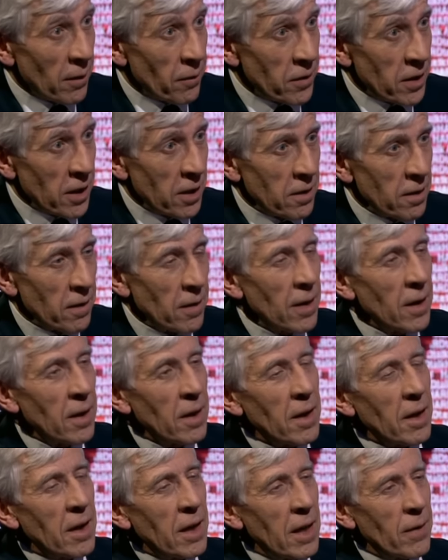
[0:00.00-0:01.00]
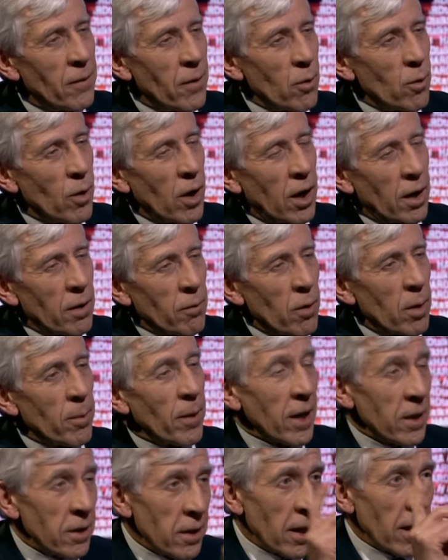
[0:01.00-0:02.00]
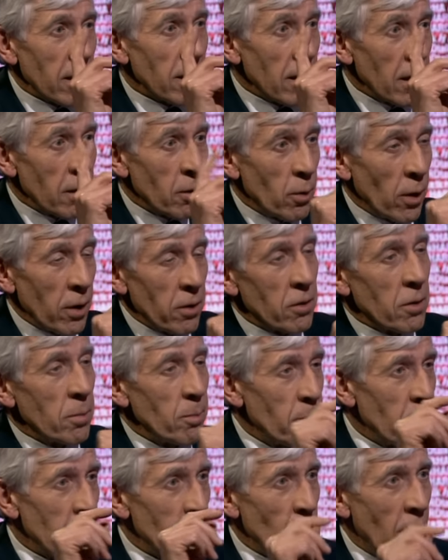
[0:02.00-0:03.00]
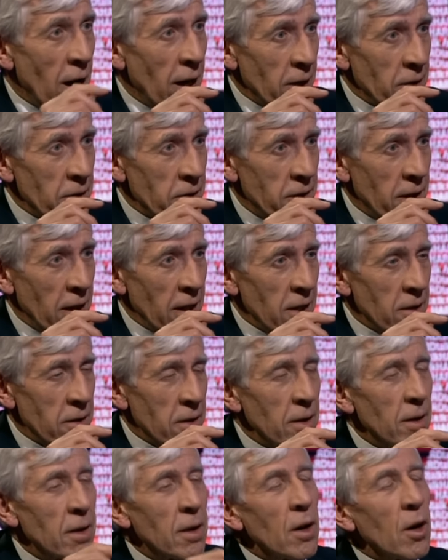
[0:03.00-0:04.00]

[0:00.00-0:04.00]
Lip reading: lifted, if Iran remained in a, quote, pariah state,